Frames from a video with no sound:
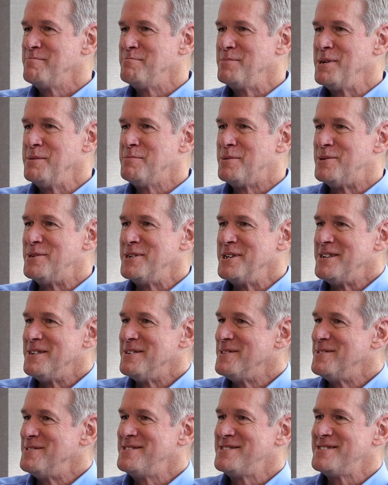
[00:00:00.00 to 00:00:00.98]
get bean
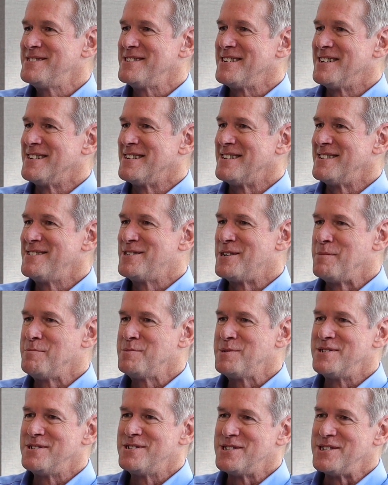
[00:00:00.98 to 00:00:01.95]
burritos,
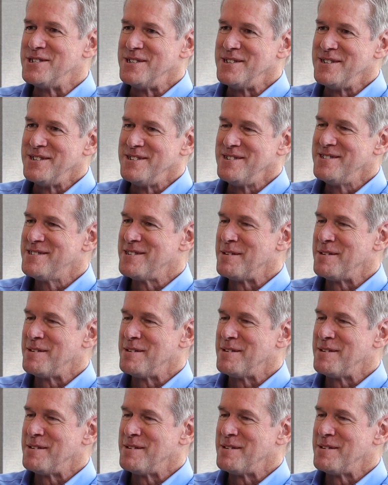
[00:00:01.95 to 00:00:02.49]
chips and cheese.